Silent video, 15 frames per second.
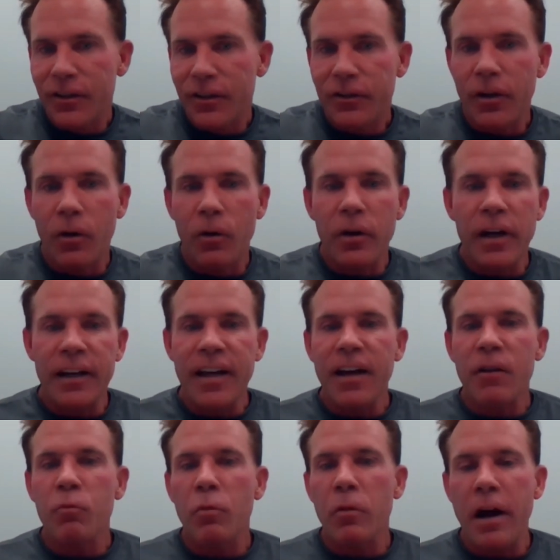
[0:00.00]
So
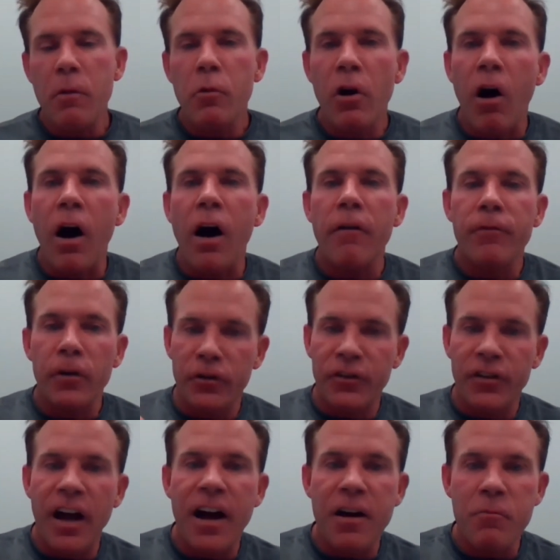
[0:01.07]
again, we're able to offer
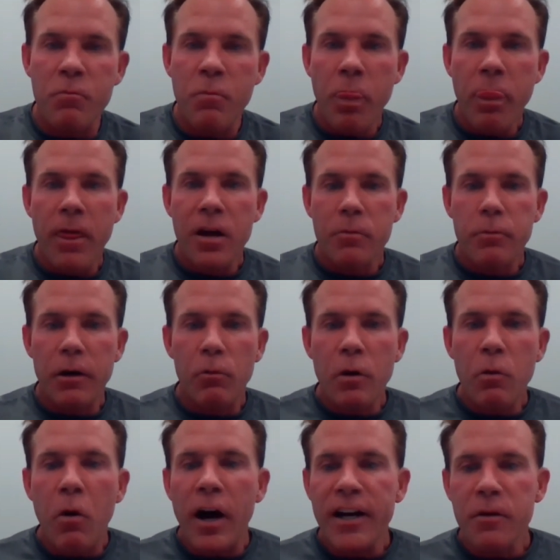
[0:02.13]
some, but
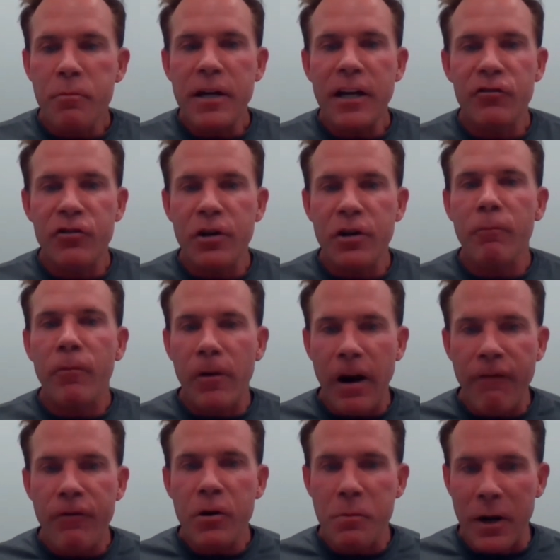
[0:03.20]
we want to be a gym for
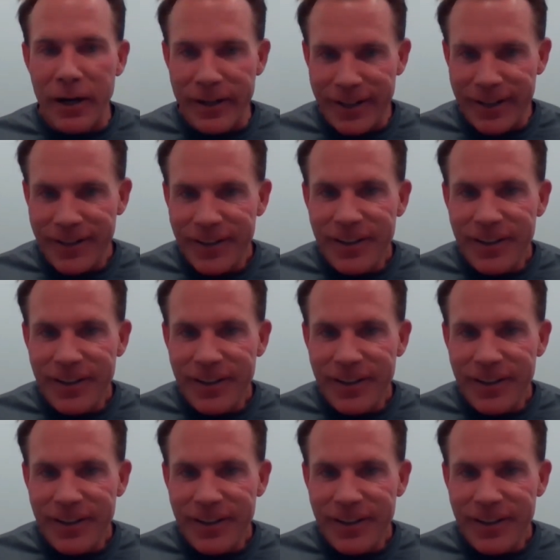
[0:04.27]
everybody.